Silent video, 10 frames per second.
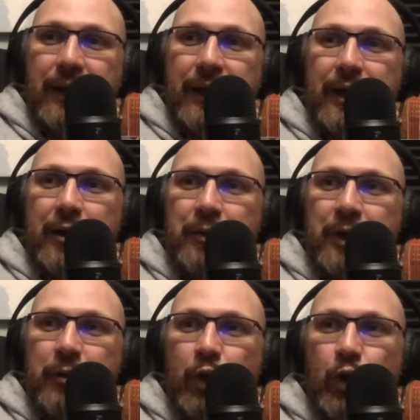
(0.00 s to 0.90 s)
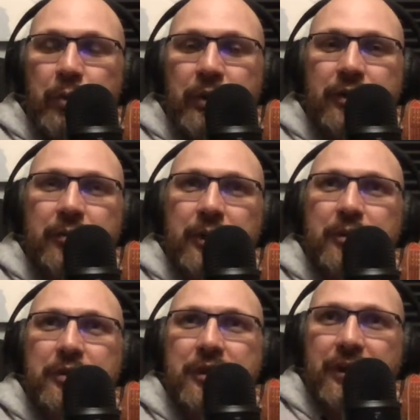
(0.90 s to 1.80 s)
And I'm hoping to be able
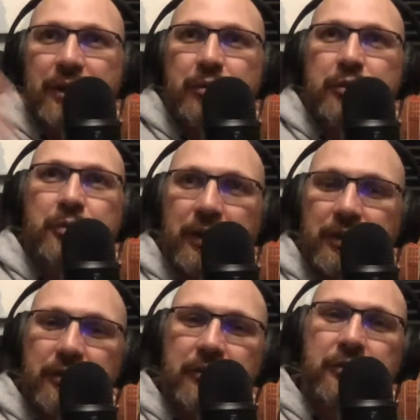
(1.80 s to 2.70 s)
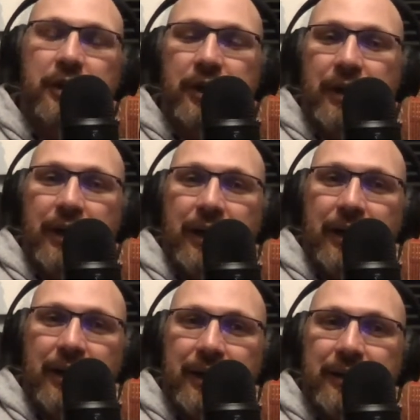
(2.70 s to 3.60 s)
to take that perspective
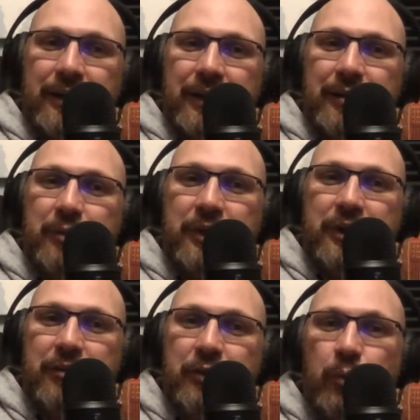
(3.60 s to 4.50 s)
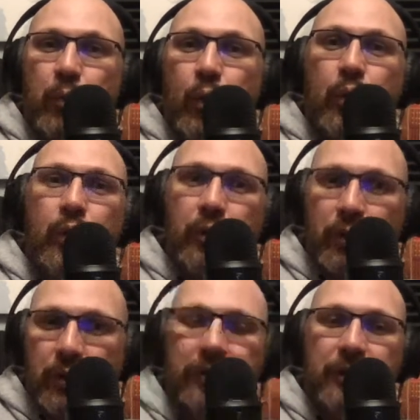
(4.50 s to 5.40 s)
and be even
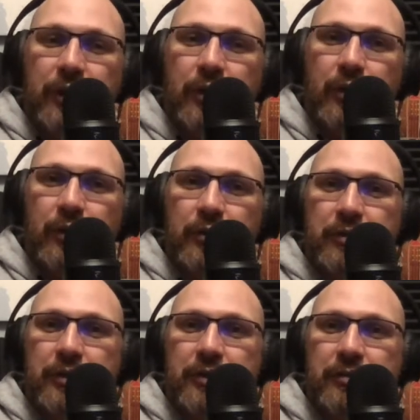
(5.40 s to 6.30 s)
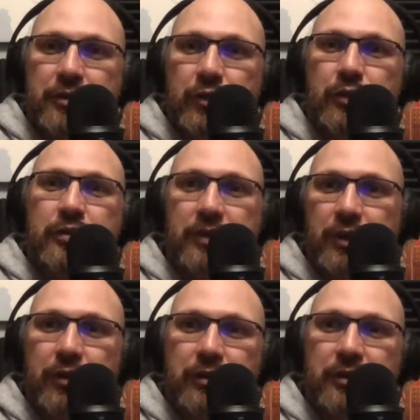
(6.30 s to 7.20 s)
more, you know, of a
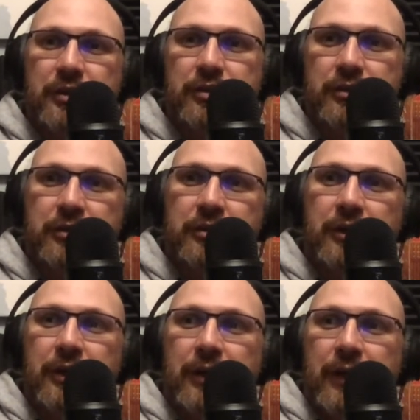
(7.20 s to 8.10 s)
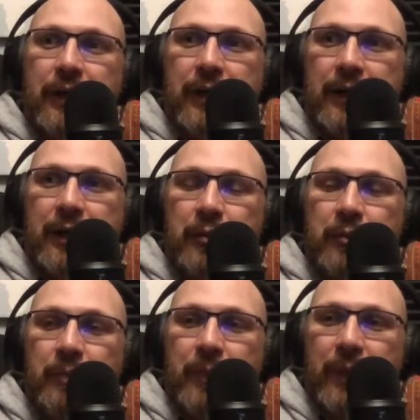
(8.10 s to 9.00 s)
student-centered teacher,
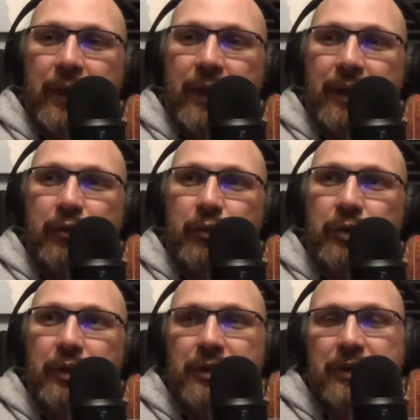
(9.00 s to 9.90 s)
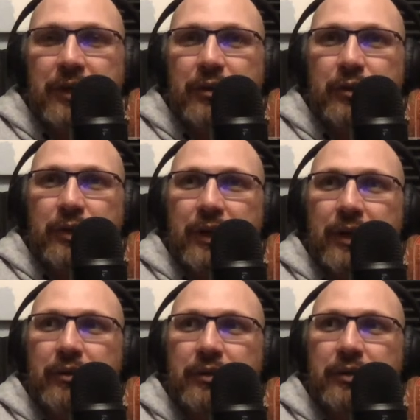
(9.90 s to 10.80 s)
and really take into
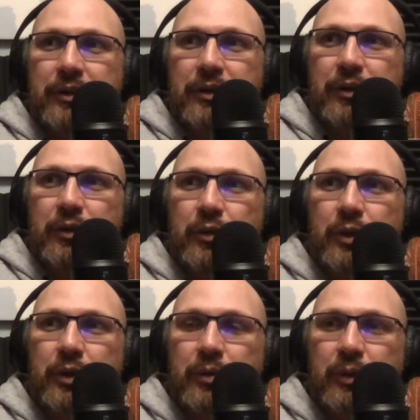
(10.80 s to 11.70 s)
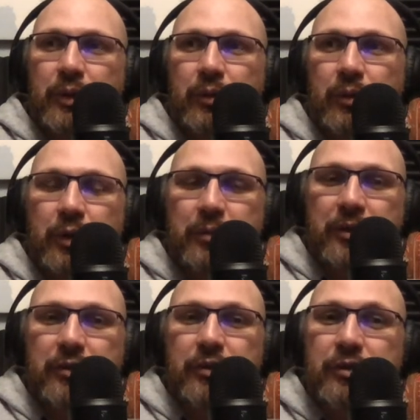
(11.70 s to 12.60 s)
account, you know, what my
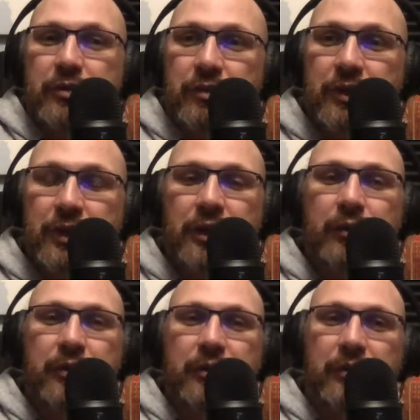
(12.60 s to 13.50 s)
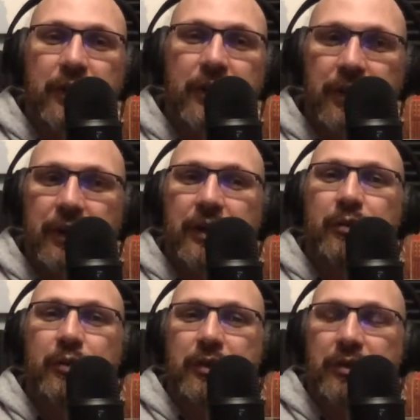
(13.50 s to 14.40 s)
students are feeling, what they're thinking, and
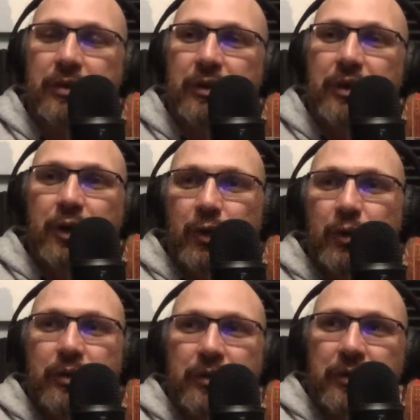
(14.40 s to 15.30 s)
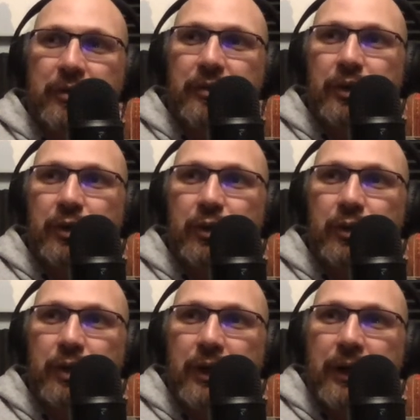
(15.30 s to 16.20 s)
what they're you know,
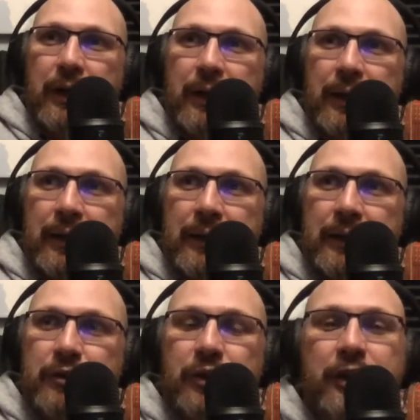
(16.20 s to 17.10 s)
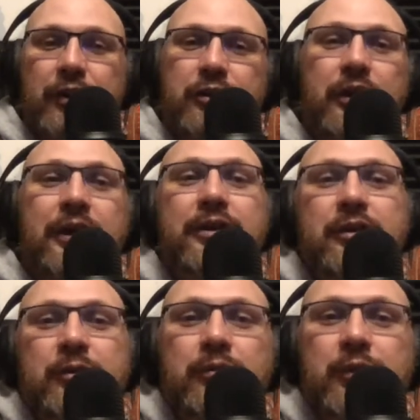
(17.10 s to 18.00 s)
trying
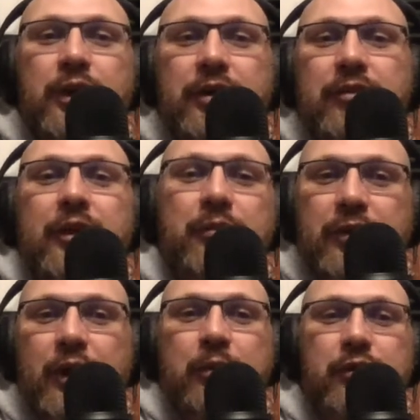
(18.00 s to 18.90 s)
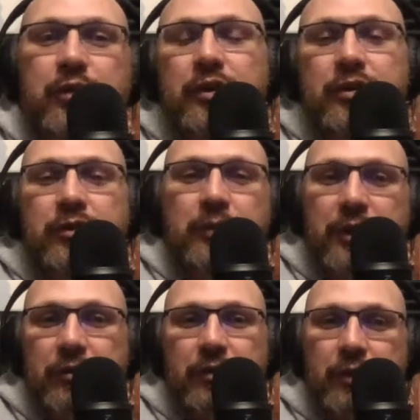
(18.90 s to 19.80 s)
to give them these opportunities for
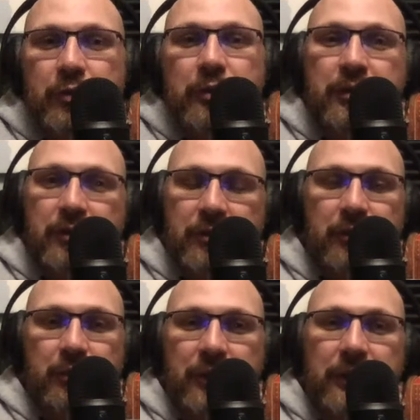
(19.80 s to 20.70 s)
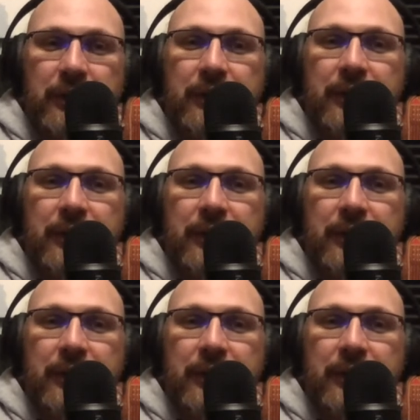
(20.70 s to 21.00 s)
meaningful experiences in PE.